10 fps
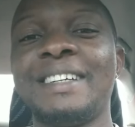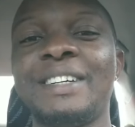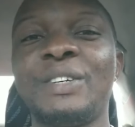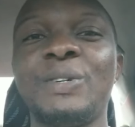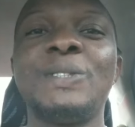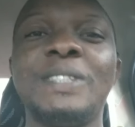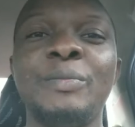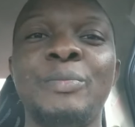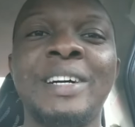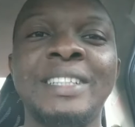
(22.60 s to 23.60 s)
Go to the
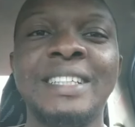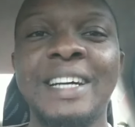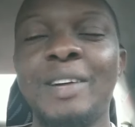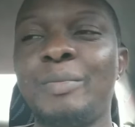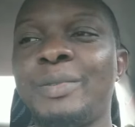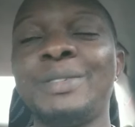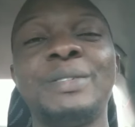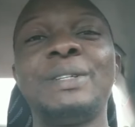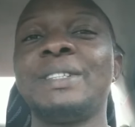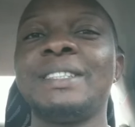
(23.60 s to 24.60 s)
band app. You
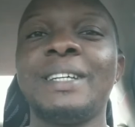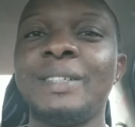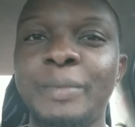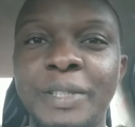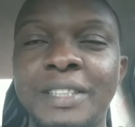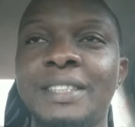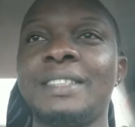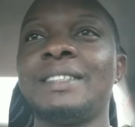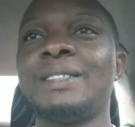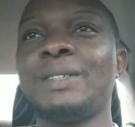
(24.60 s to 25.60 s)
will not see anybody. You
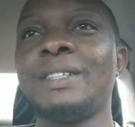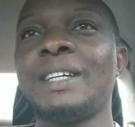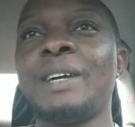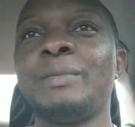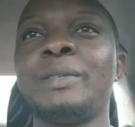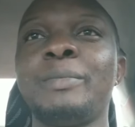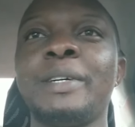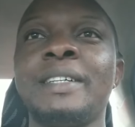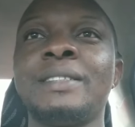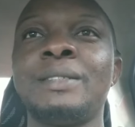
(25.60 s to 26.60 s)
know the app they
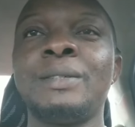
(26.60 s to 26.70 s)
banned.